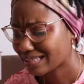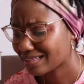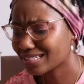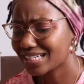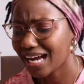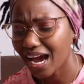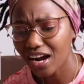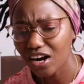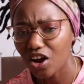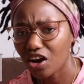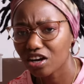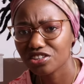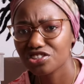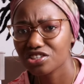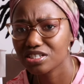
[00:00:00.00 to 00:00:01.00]
the
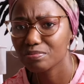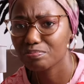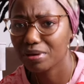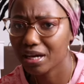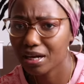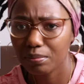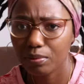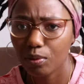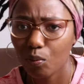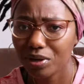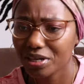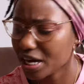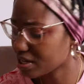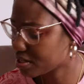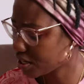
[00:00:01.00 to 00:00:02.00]
dialogue is just impeccable.
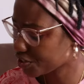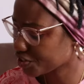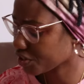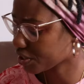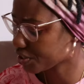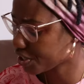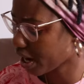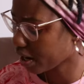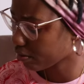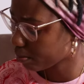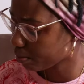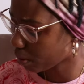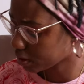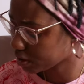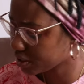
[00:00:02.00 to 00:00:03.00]
What S.A.
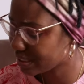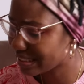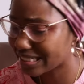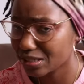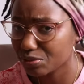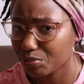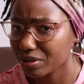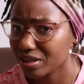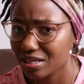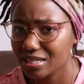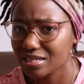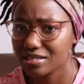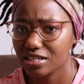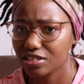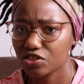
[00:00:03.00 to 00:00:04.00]
Chakraborty did with
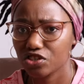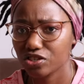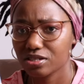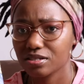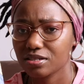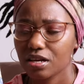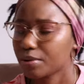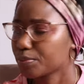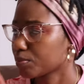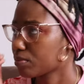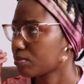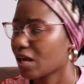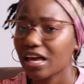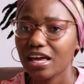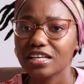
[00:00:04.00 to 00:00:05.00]
this is just,
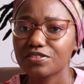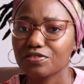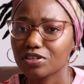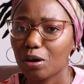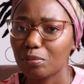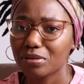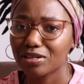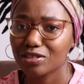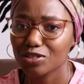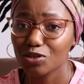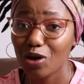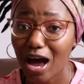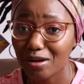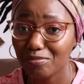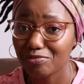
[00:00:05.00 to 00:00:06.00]
it's phenomenal.
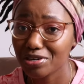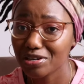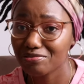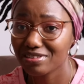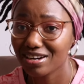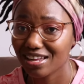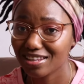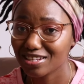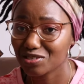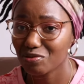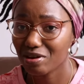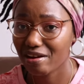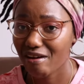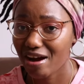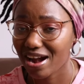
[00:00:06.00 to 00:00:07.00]
So I'm rereading this
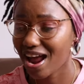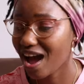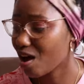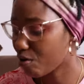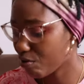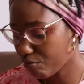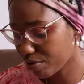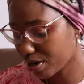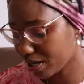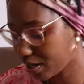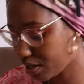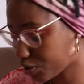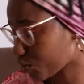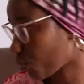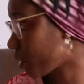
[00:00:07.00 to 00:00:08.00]
one right now,
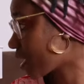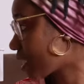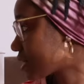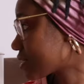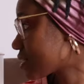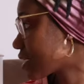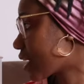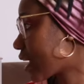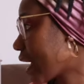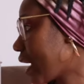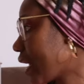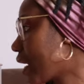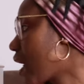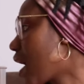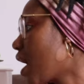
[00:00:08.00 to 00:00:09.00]
really enjoying it
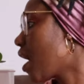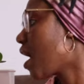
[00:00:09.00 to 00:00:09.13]
again.